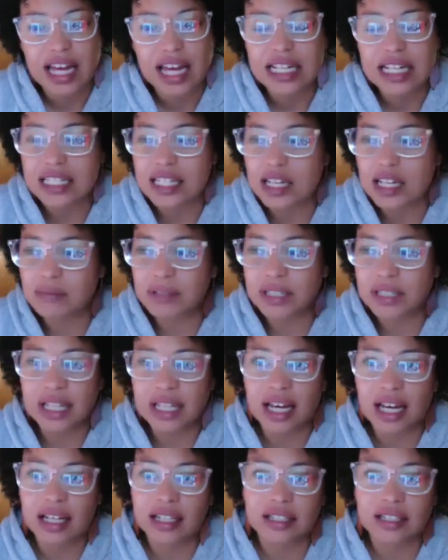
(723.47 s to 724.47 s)
is something
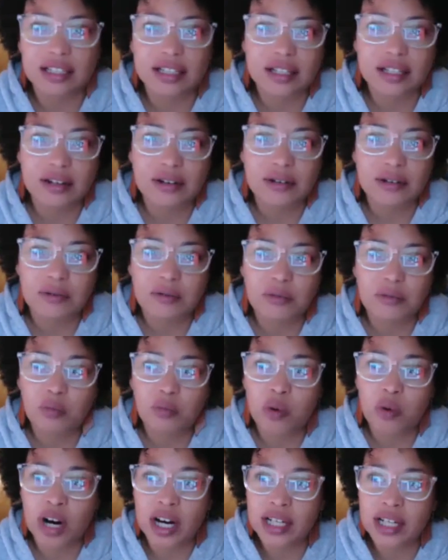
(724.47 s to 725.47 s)
that,
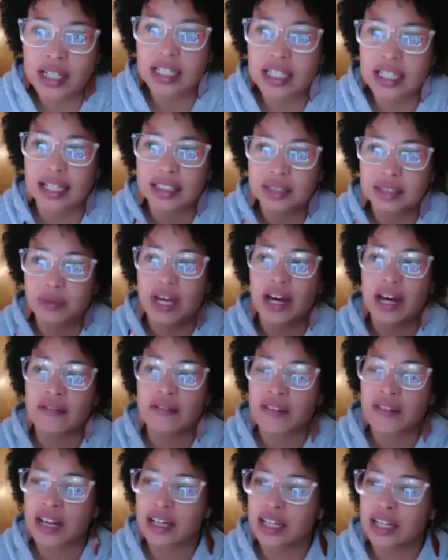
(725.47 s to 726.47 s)
one, yes, we
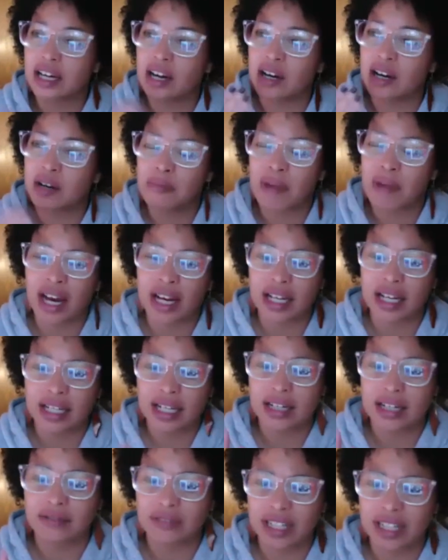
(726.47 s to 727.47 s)
have that like automatic
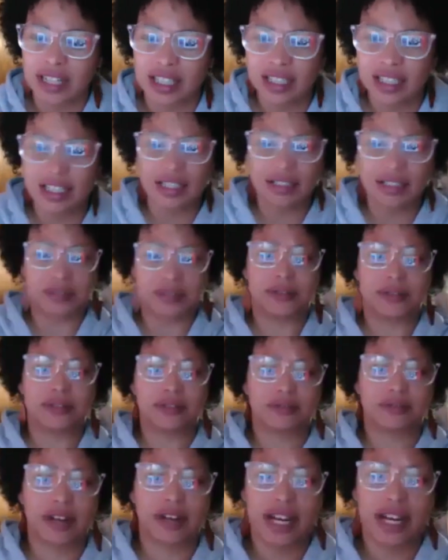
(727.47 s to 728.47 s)
kind of like, ew,
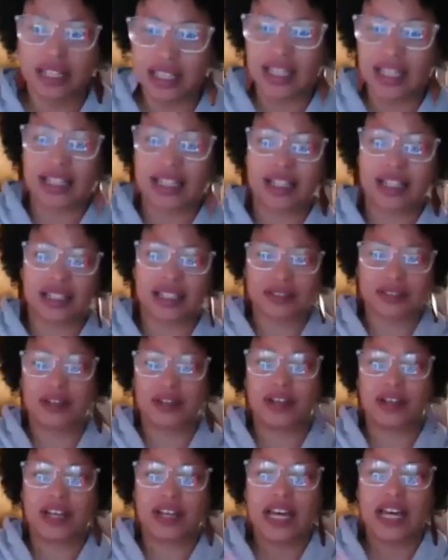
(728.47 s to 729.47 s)
right? Like
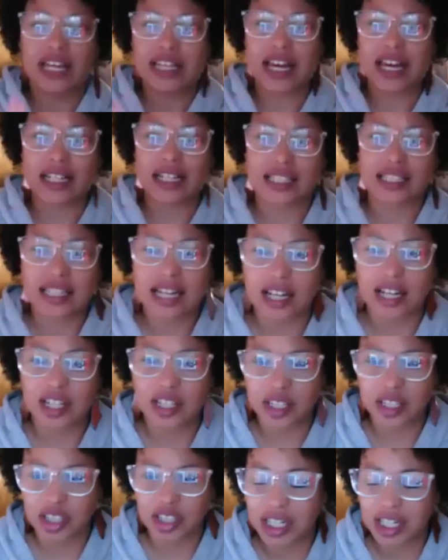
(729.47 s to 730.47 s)
that's not
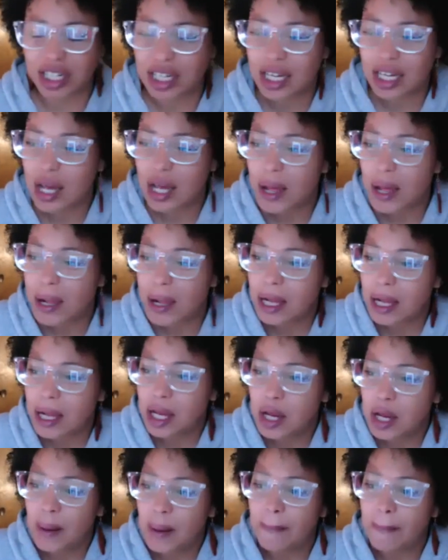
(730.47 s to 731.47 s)
good.
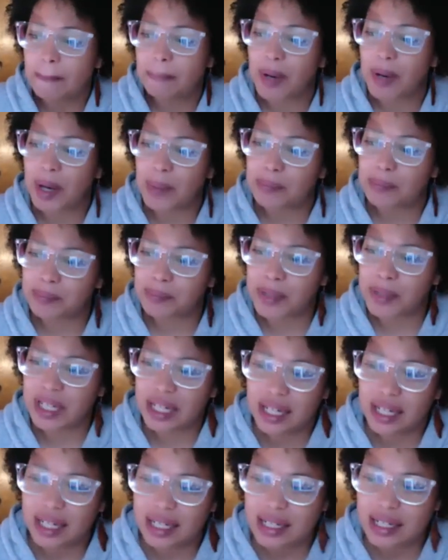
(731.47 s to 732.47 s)
But
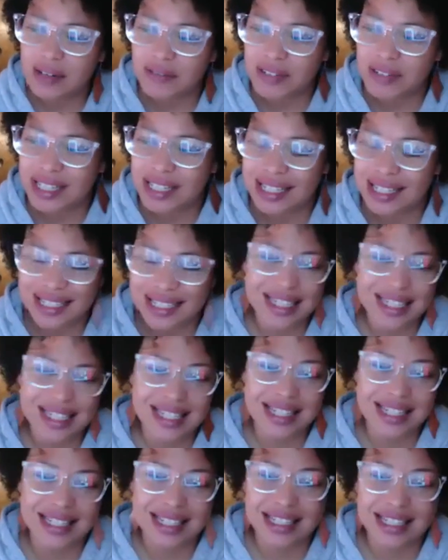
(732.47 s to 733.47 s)
because of its
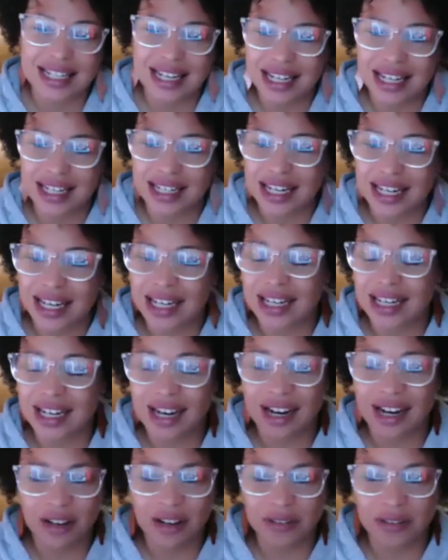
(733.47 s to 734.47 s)
consistency, and
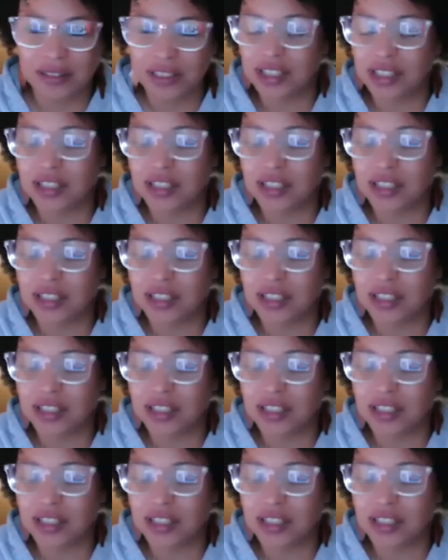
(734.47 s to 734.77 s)
now,